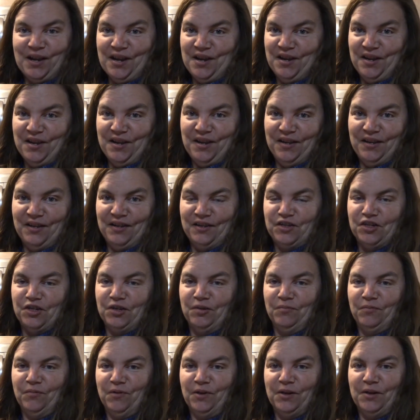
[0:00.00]
and she
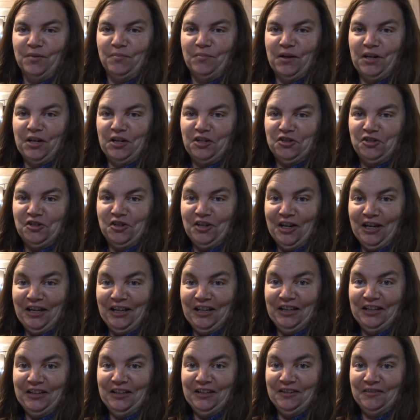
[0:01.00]
wanted me to try
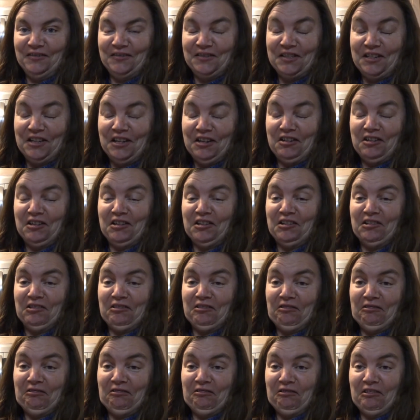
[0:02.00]
it, and I was like,
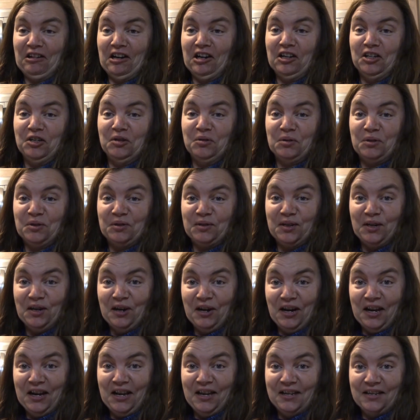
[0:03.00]
are you
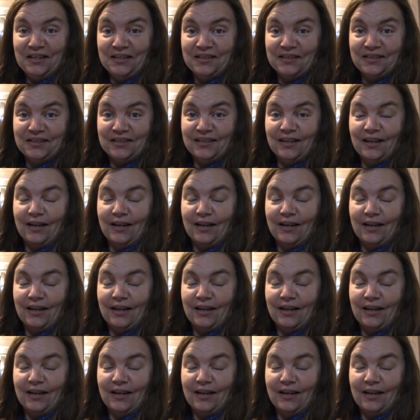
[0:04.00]
serious?